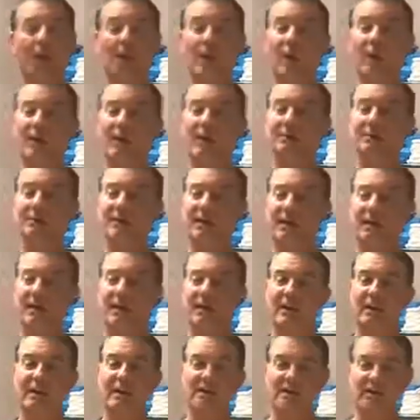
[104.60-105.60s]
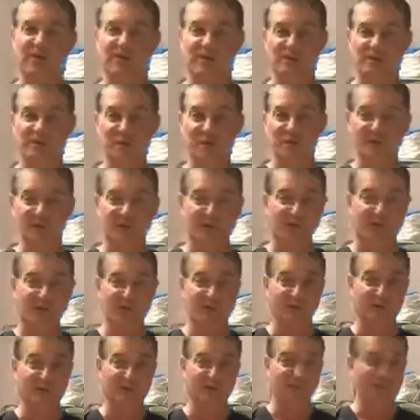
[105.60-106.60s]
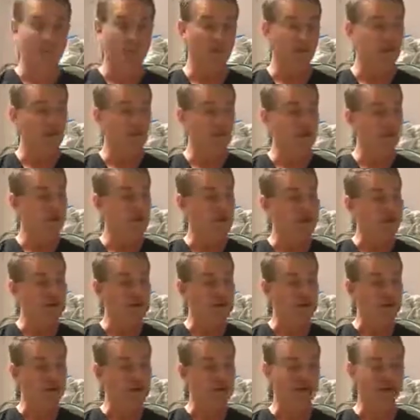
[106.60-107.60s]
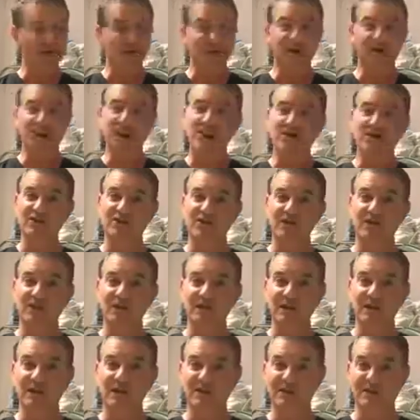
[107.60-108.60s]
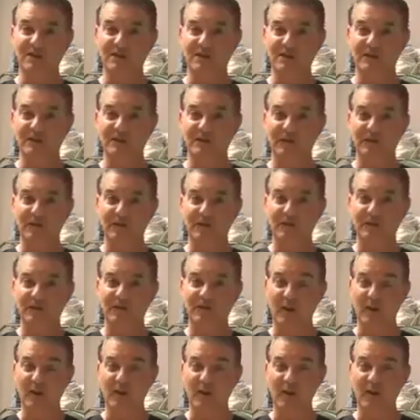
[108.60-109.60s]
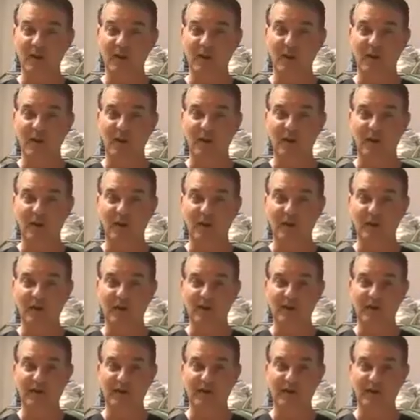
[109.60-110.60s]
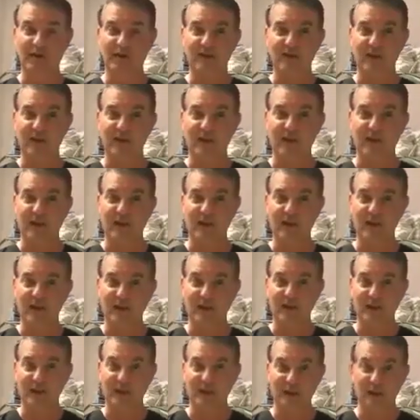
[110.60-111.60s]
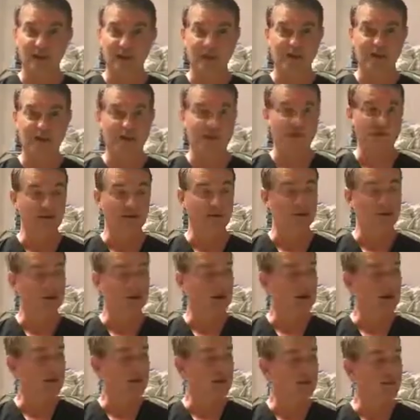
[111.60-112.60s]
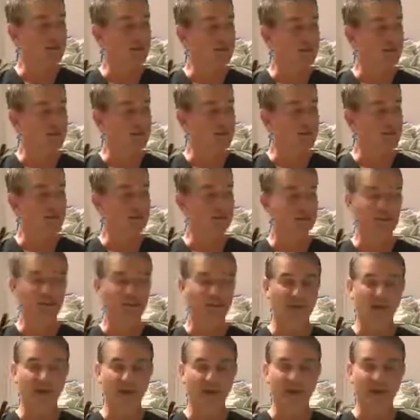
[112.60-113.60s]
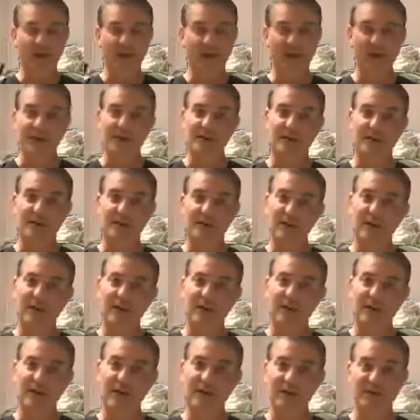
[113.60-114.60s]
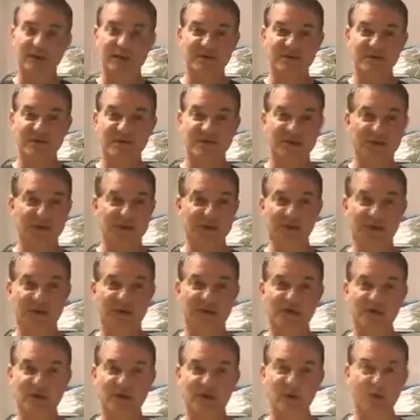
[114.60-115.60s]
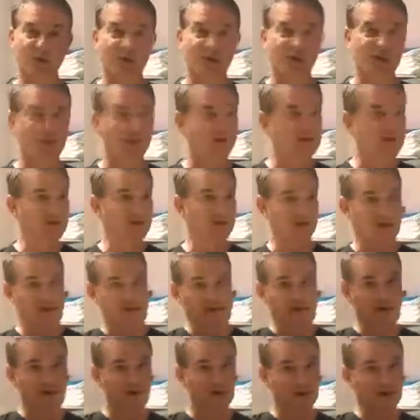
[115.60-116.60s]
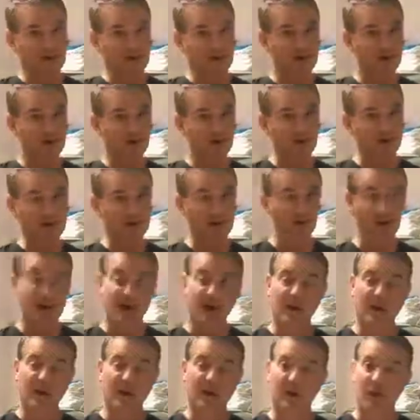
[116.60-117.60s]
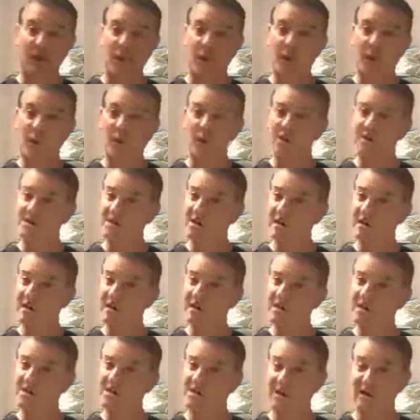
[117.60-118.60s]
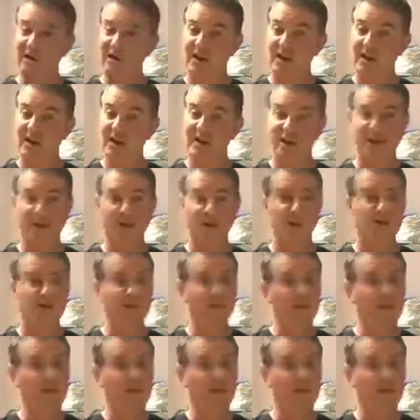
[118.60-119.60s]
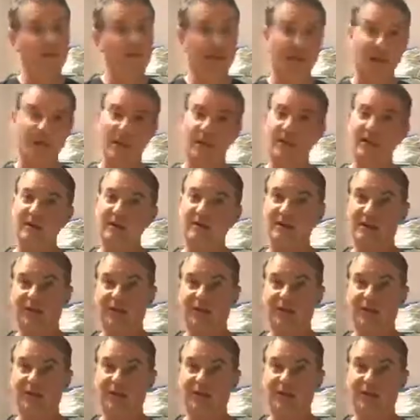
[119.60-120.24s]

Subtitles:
Well, it does for a short period of time. But we do what is called a reduction. So as we put the scope in, we also take the scope out. So unlike most people think, oh, a colonoscopy is just sticking a scope in and pushing it to the end of the colon. The colon is not in a straight line. It goes up and down